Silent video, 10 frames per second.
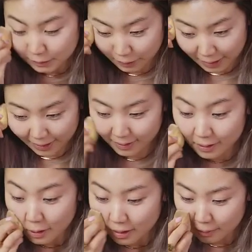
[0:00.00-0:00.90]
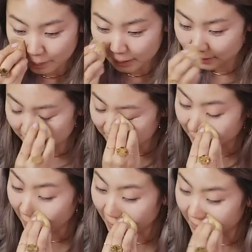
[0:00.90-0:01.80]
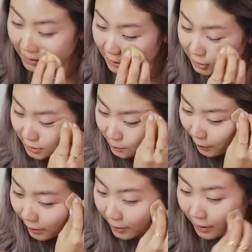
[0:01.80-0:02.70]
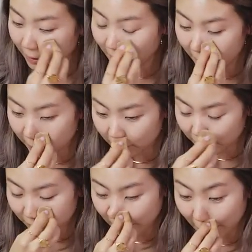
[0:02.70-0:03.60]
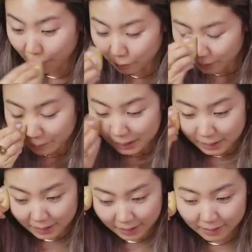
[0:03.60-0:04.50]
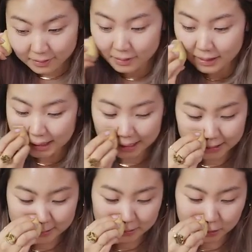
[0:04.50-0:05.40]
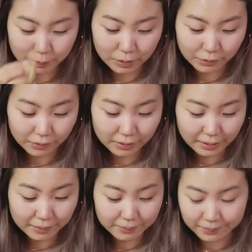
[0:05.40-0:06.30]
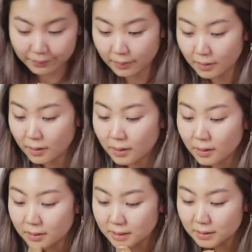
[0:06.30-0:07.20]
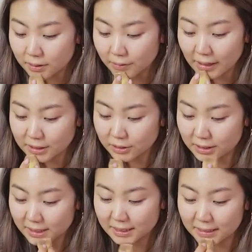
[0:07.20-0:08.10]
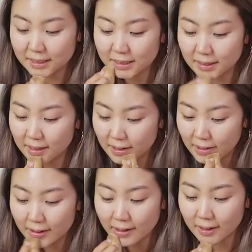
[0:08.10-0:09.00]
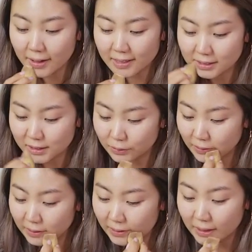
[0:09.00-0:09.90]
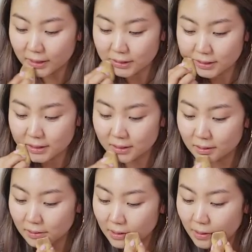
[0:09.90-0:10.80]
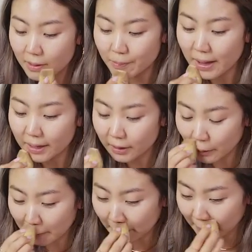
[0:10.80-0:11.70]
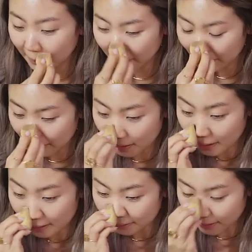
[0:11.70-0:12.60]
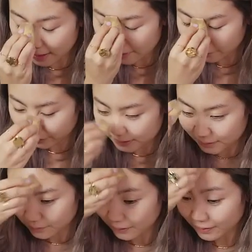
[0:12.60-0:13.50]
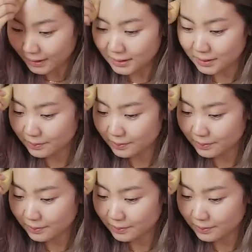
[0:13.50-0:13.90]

okay because that is just part of being a woman, and it's such a beautiful thing. So as you can see, I just quickly just pat it on the high points of my face.